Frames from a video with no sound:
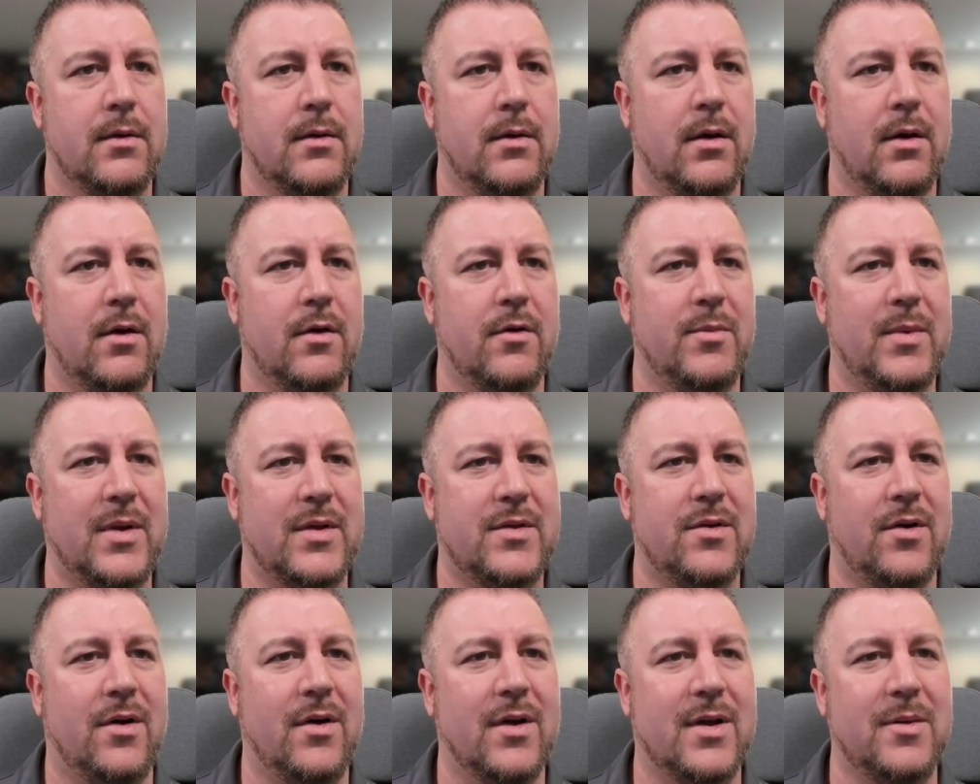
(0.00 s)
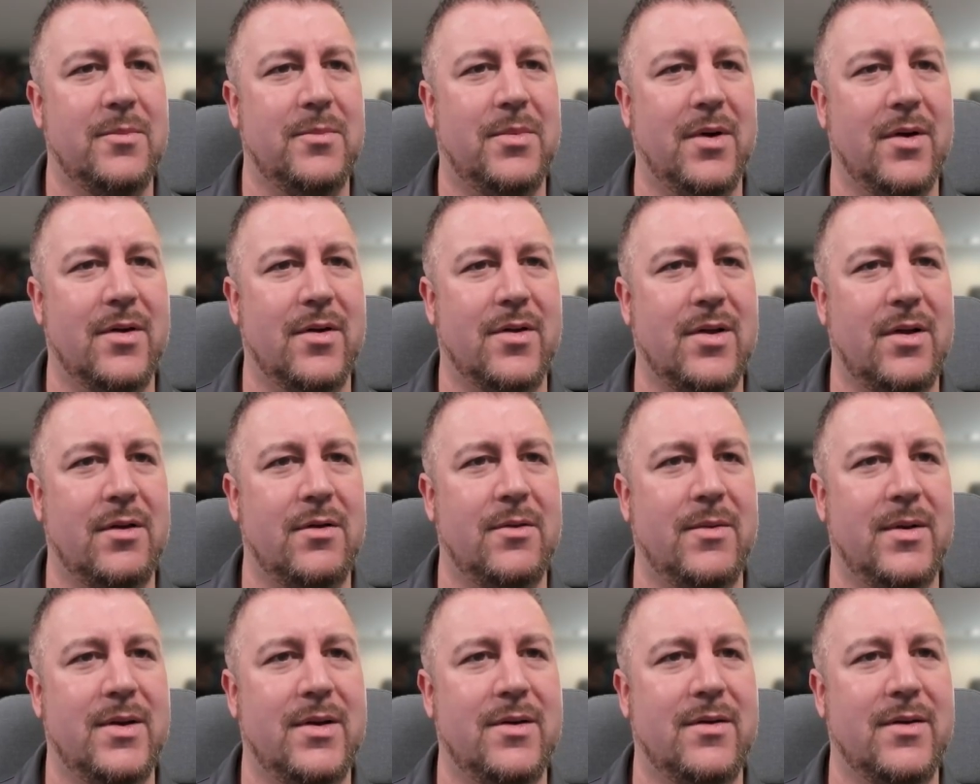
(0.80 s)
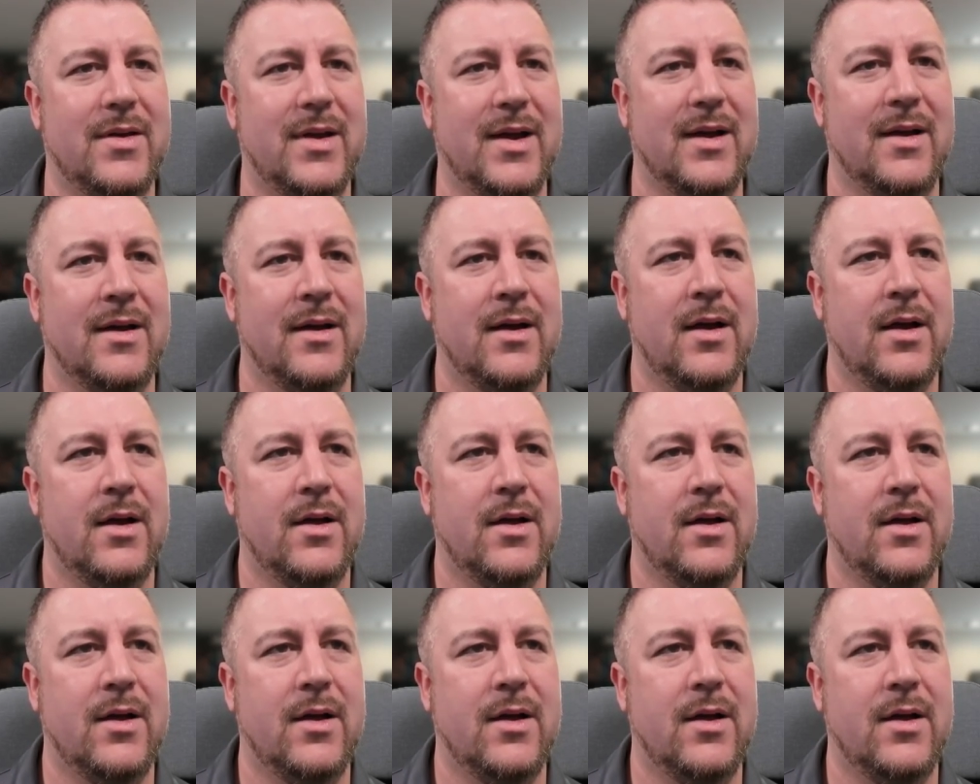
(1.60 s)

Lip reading: All of my talking points out the window. Yeah.